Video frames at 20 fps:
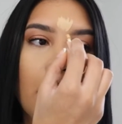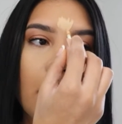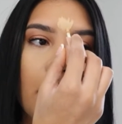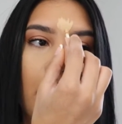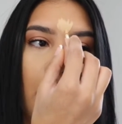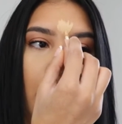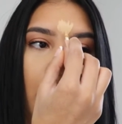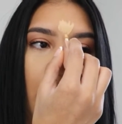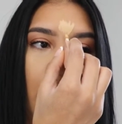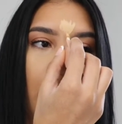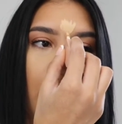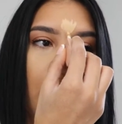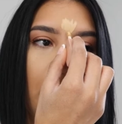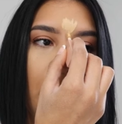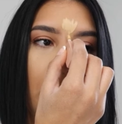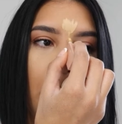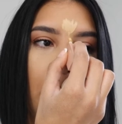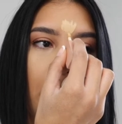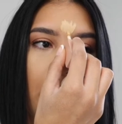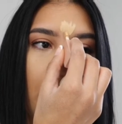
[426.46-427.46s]

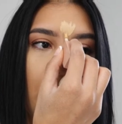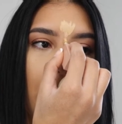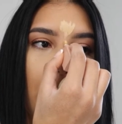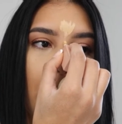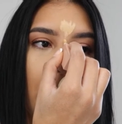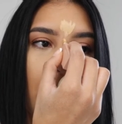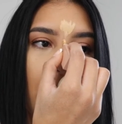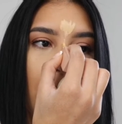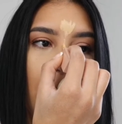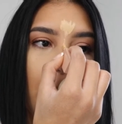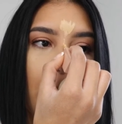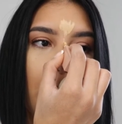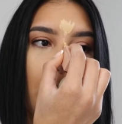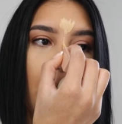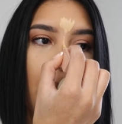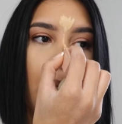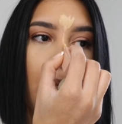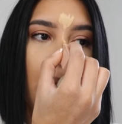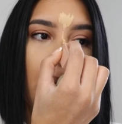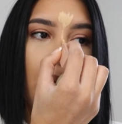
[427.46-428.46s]
and
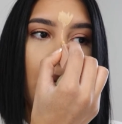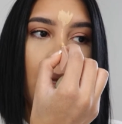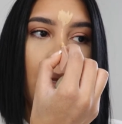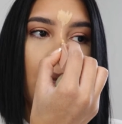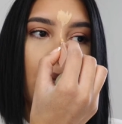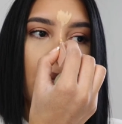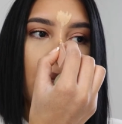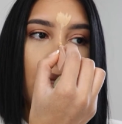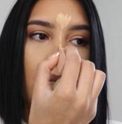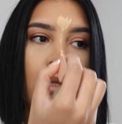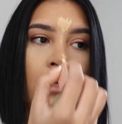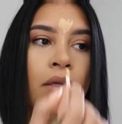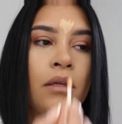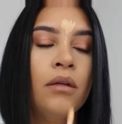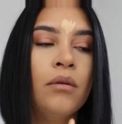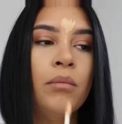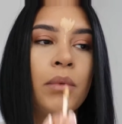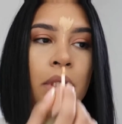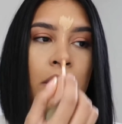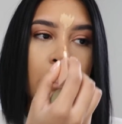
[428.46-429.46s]
a
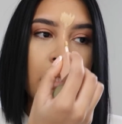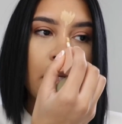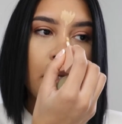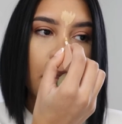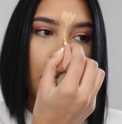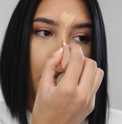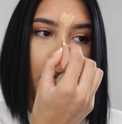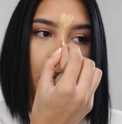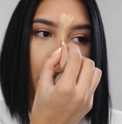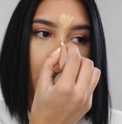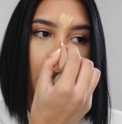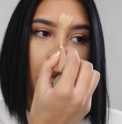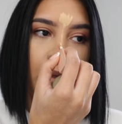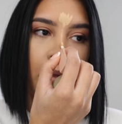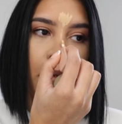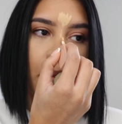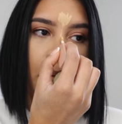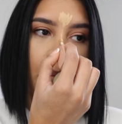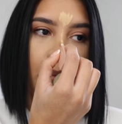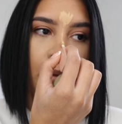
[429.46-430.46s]
little bit down
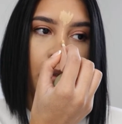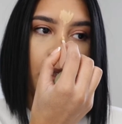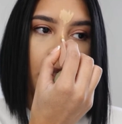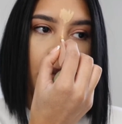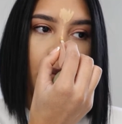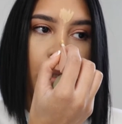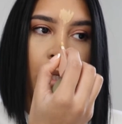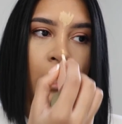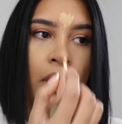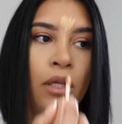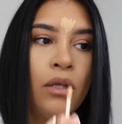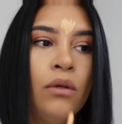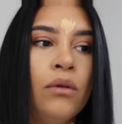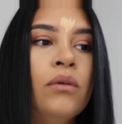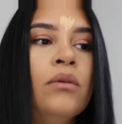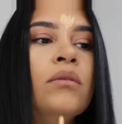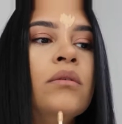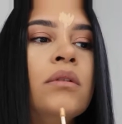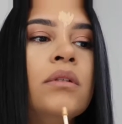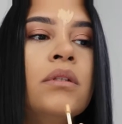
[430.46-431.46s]
the bridge of my
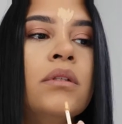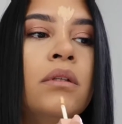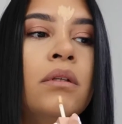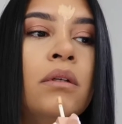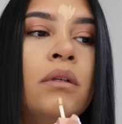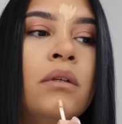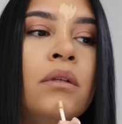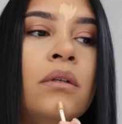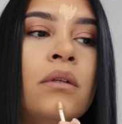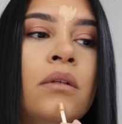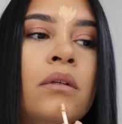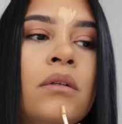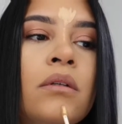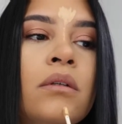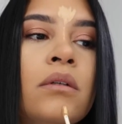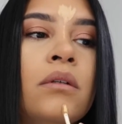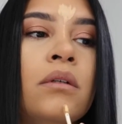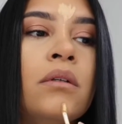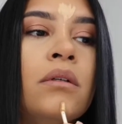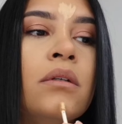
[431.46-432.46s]
nose.
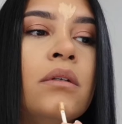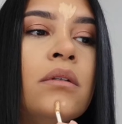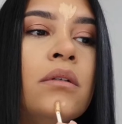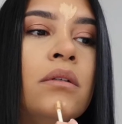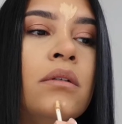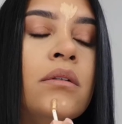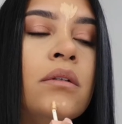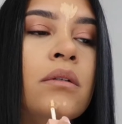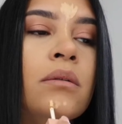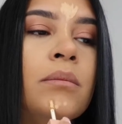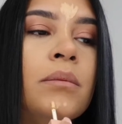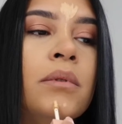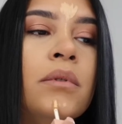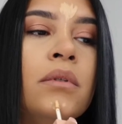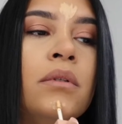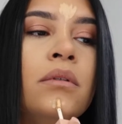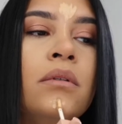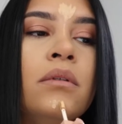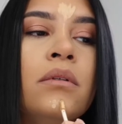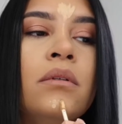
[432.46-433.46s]
Add a little
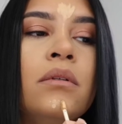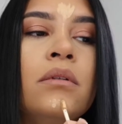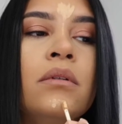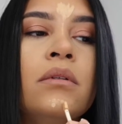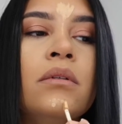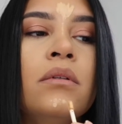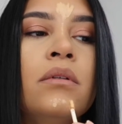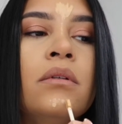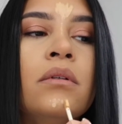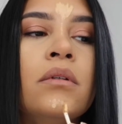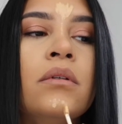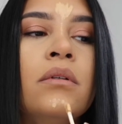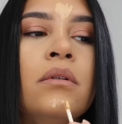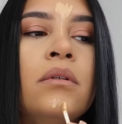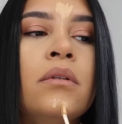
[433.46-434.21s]
bit here,